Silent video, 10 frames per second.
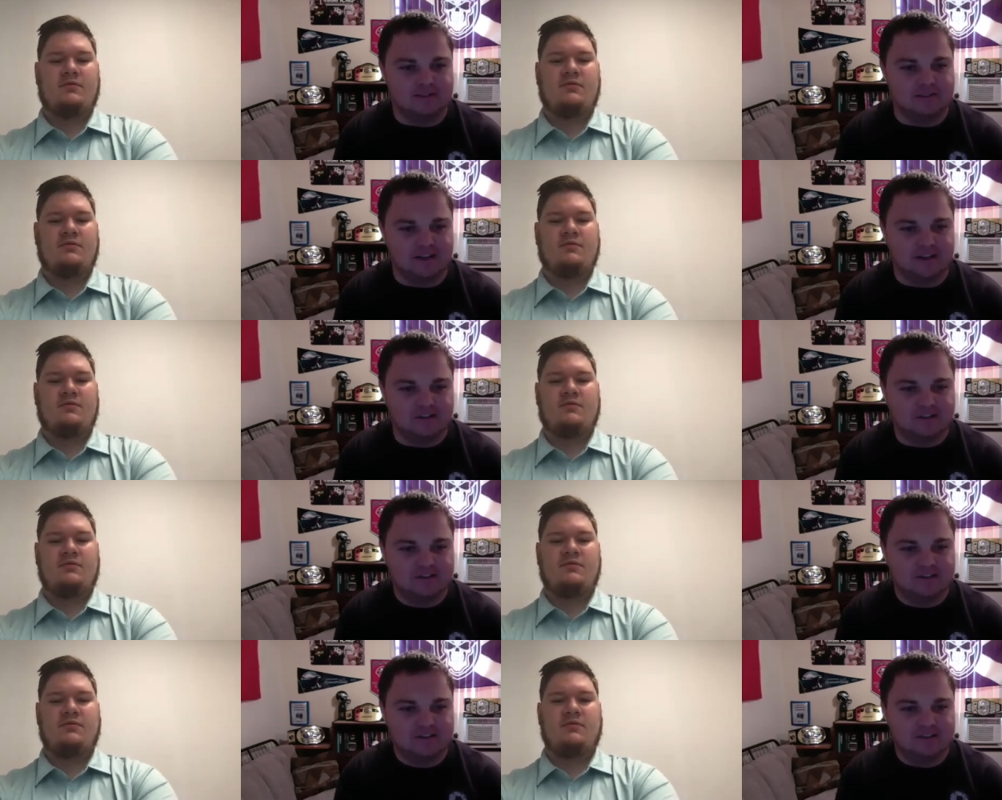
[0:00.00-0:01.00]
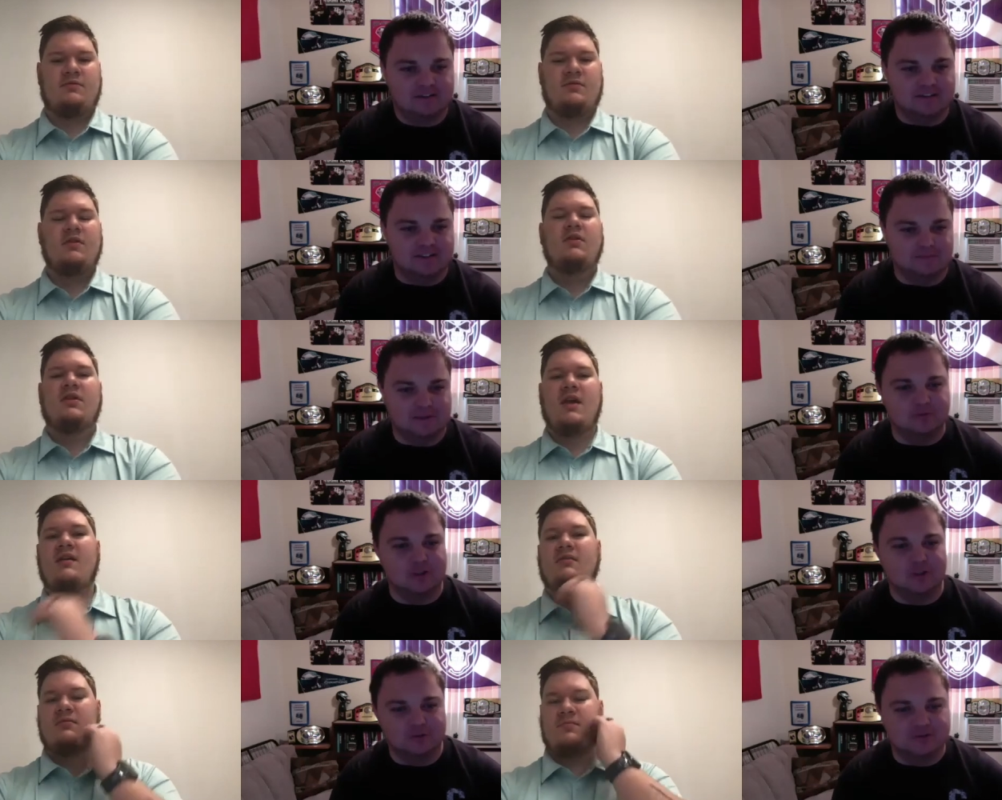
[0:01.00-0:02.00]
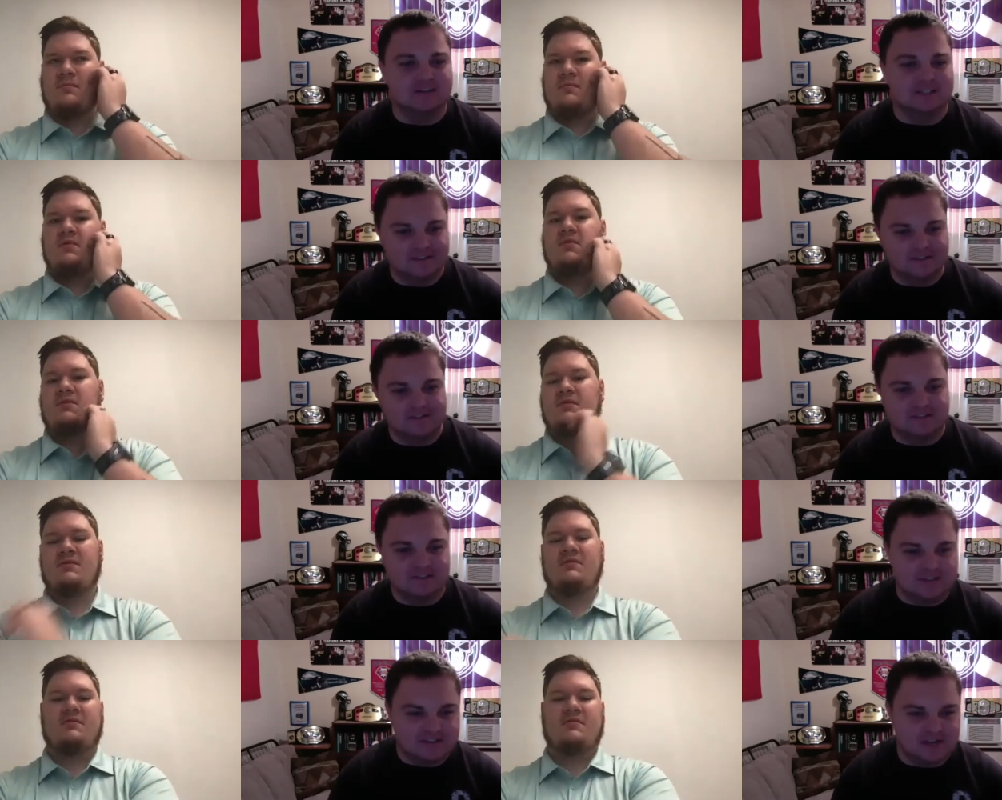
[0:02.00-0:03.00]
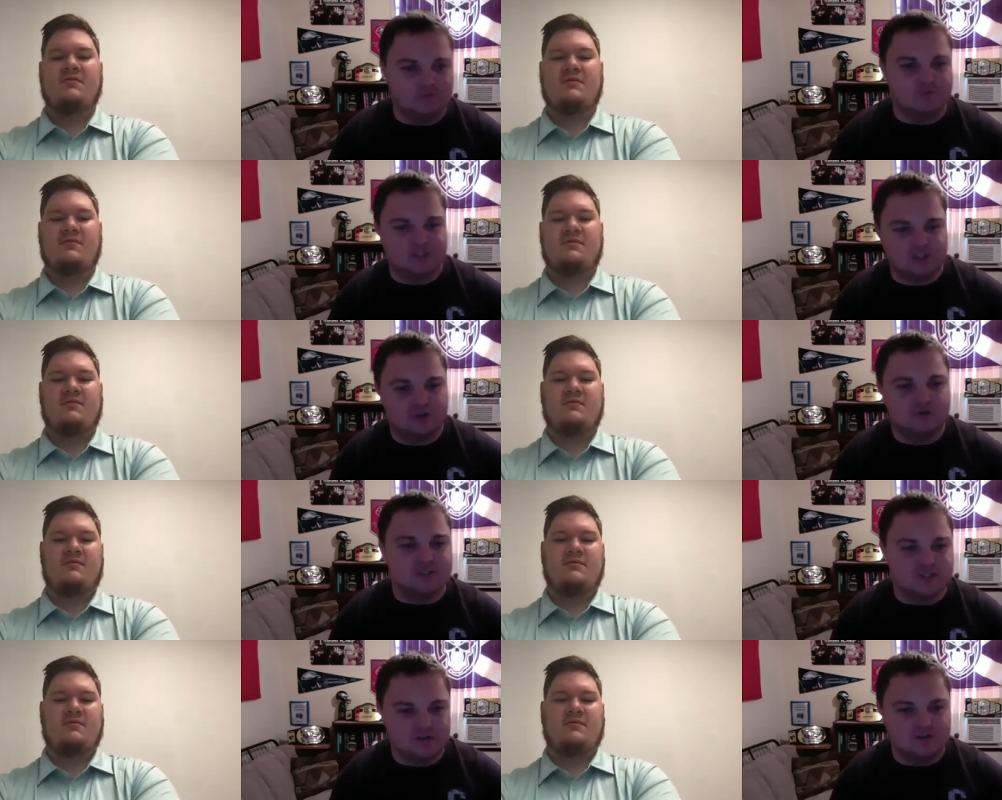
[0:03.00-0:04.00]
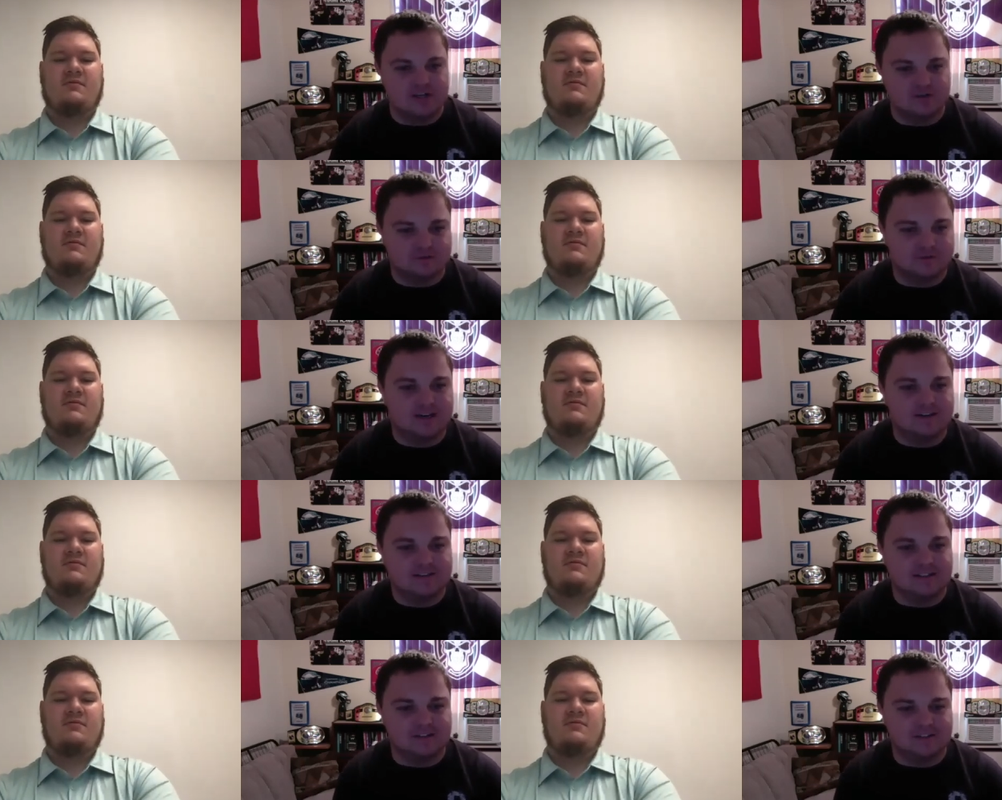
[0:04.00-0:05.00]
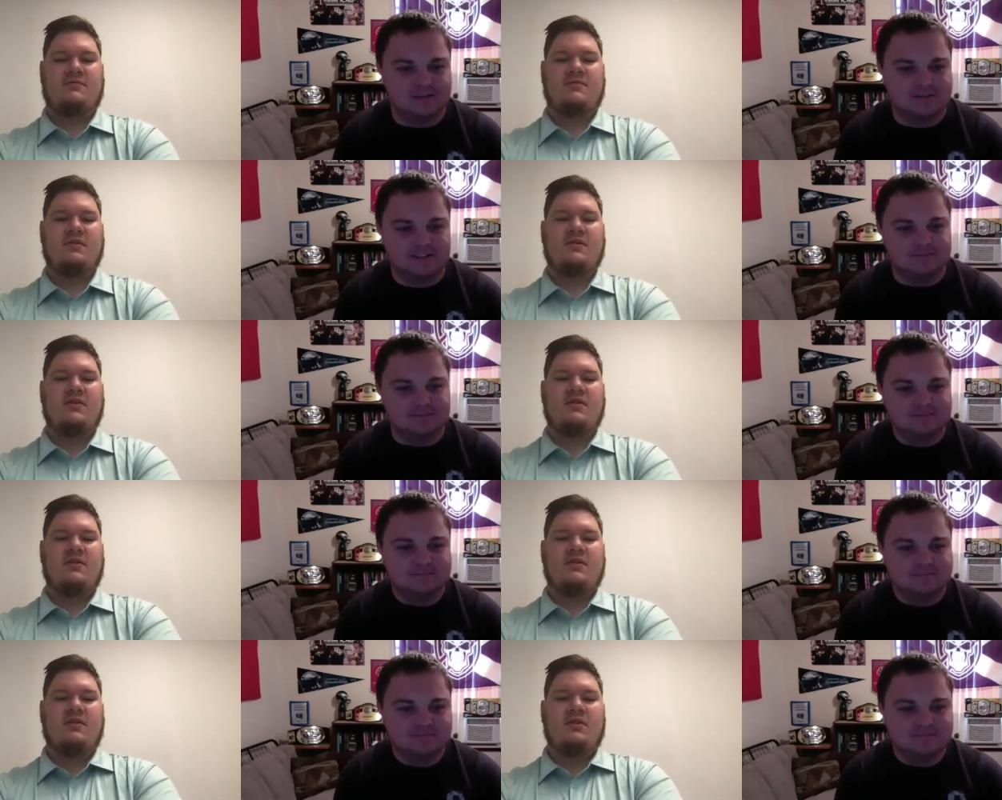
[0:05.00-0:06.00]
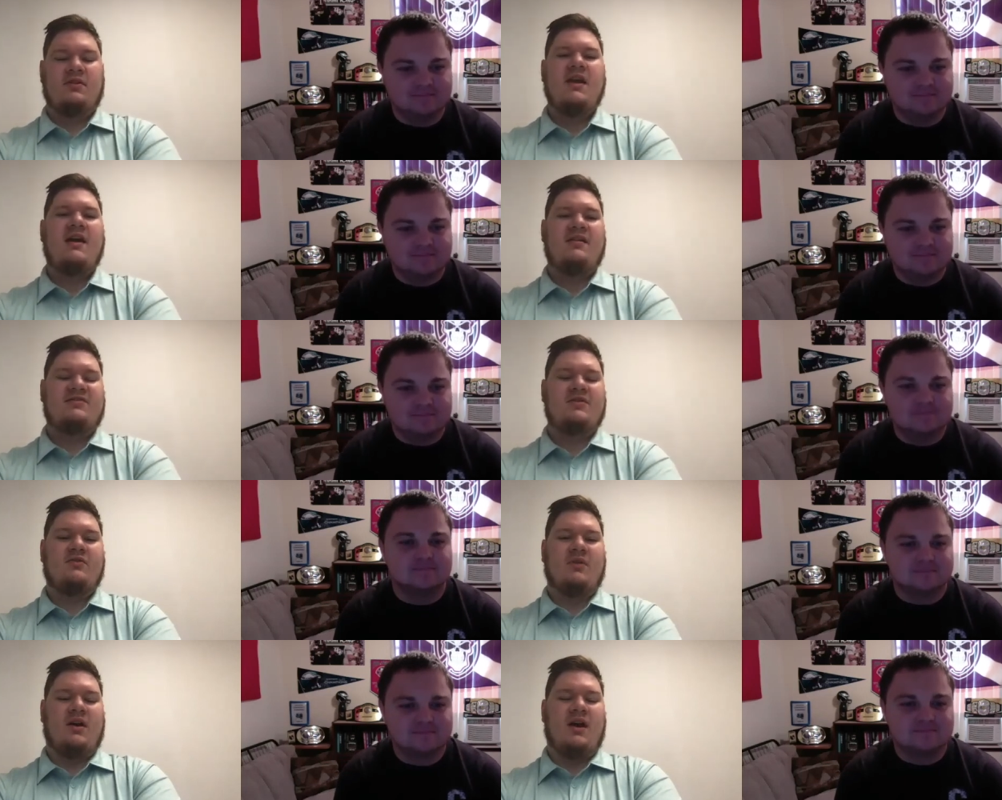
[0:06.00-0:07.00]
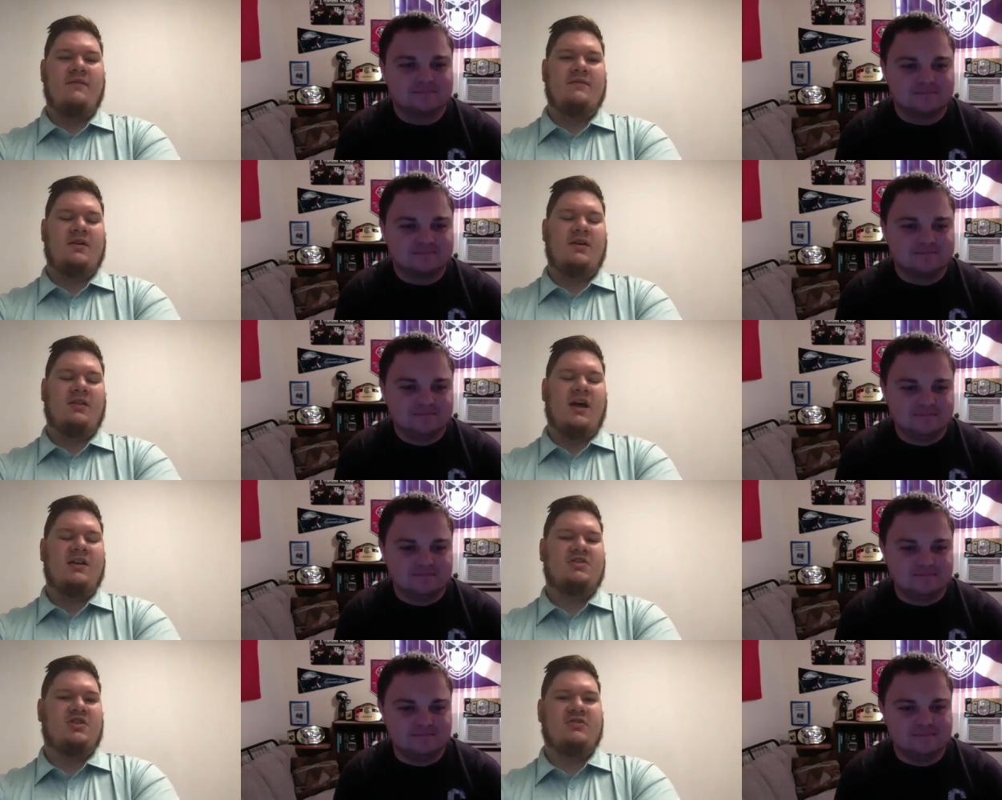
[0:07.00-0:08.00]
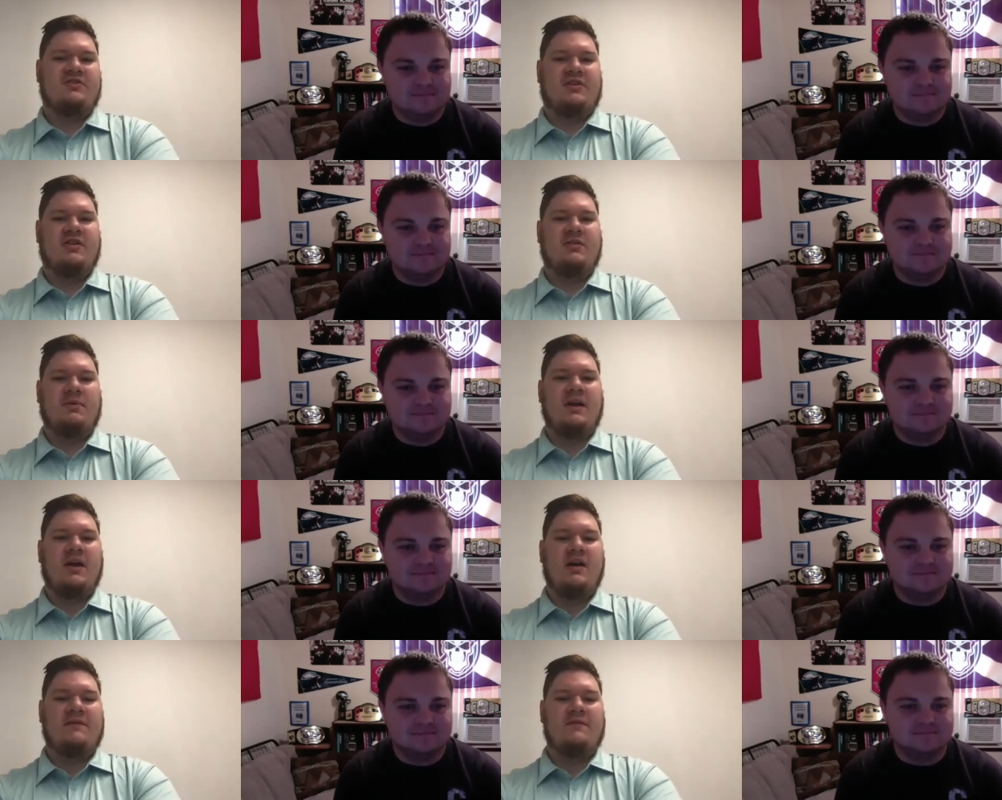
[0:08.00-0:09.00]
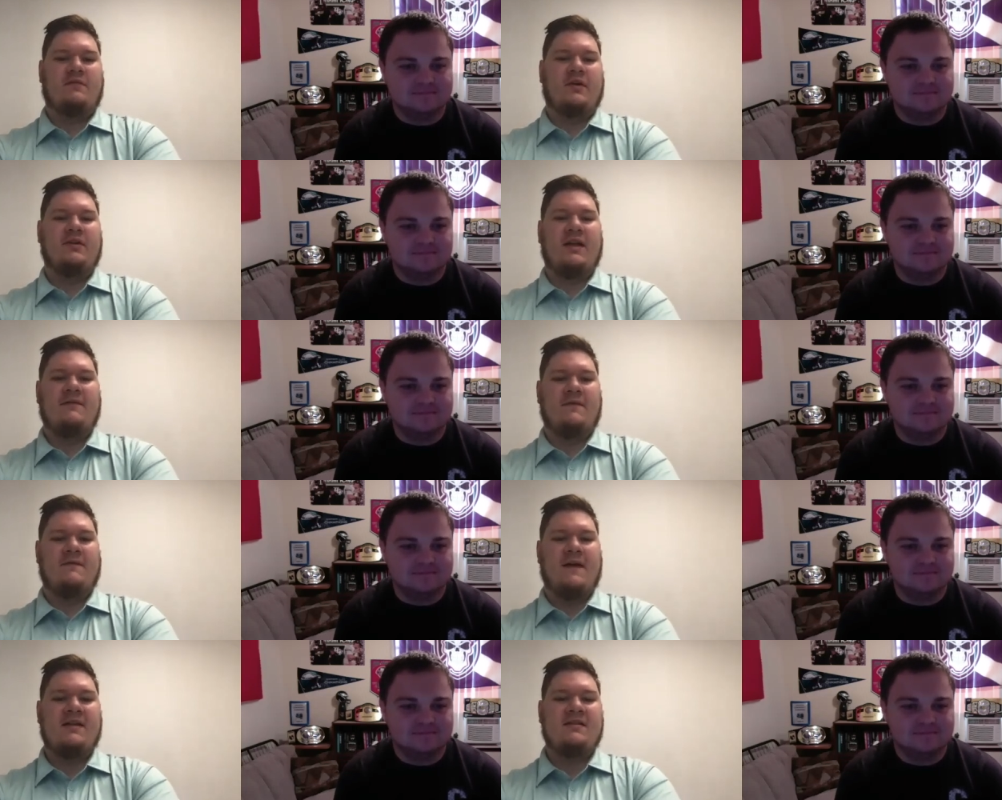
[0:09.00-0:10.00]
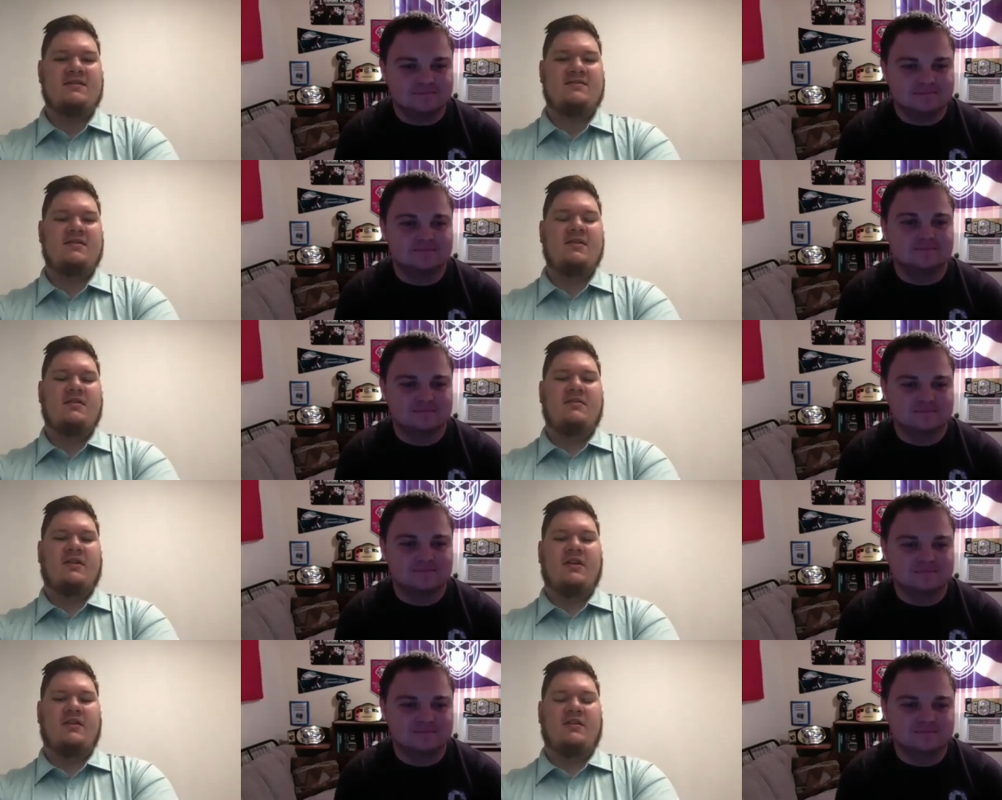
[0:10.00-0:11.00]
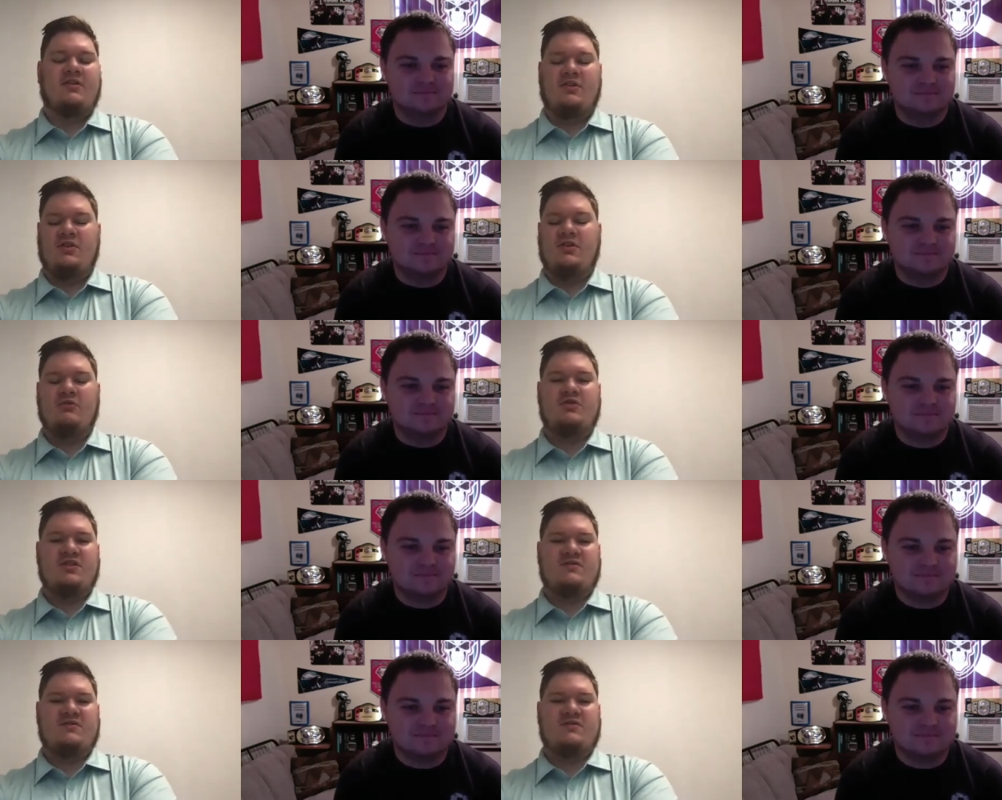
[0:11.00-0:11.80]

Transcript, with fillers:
Speaker 1: the case. Like, do people yeah. do you, like does did they take from the show and the show take from reality at the same time?
Speaker 2: Yeah, so a lot of shows are going to play off of real life events. There, you, you don't just